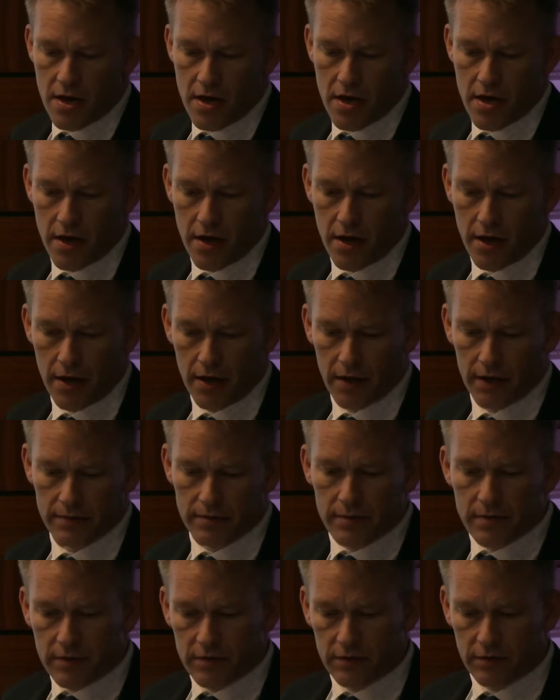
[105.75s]

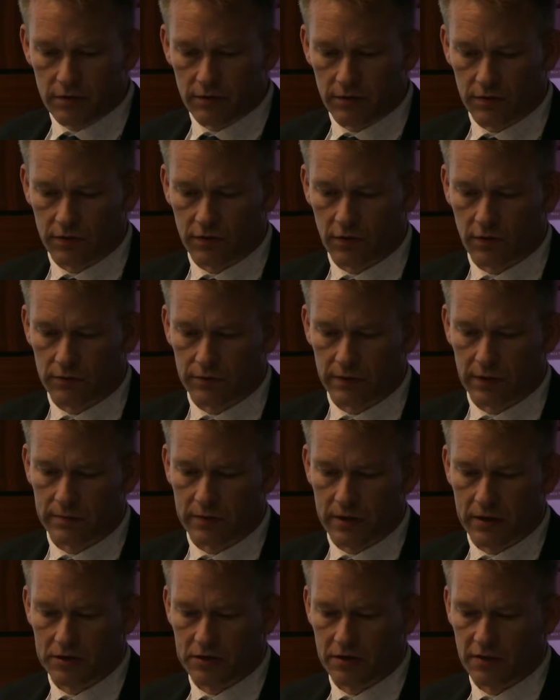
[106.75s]
You start with
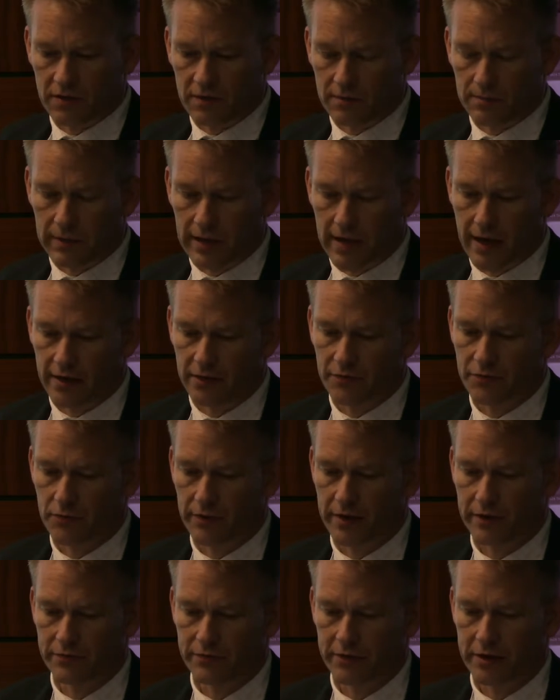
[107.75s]
patients planned for
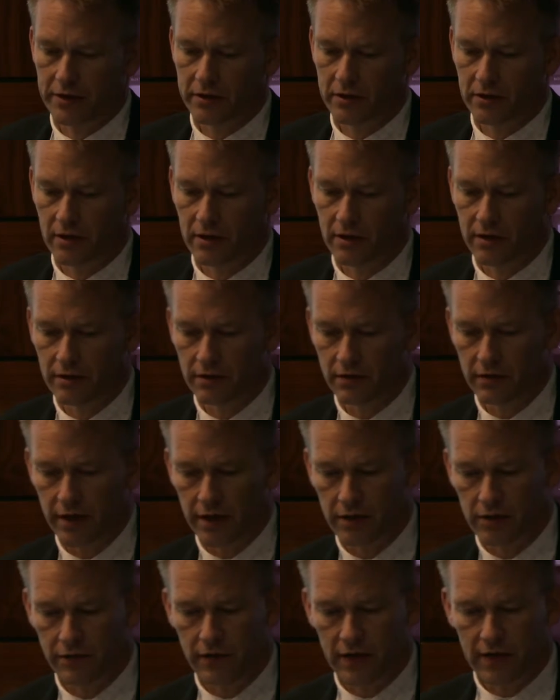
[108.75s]
infrainguinal
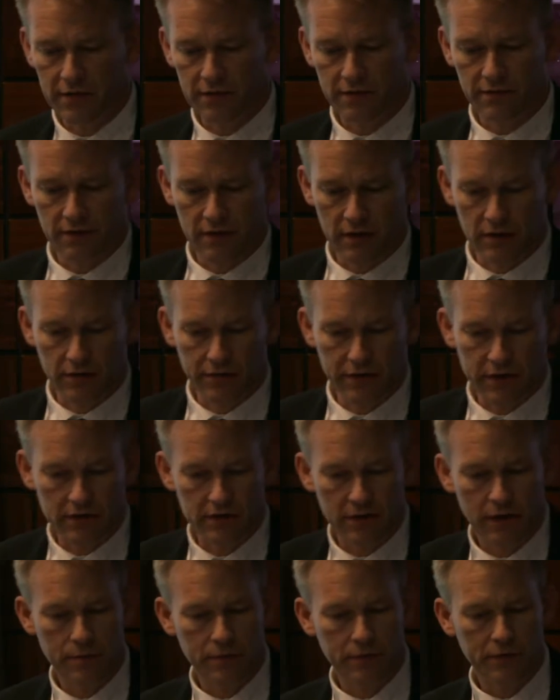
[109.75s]

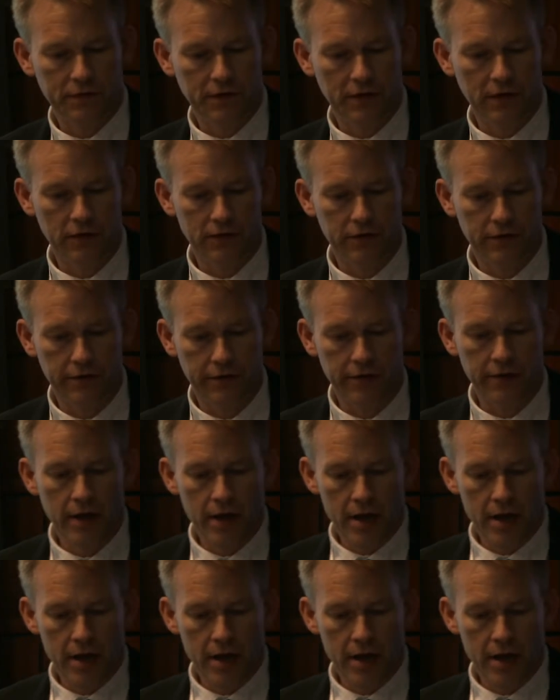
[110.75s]
endovascular procedure,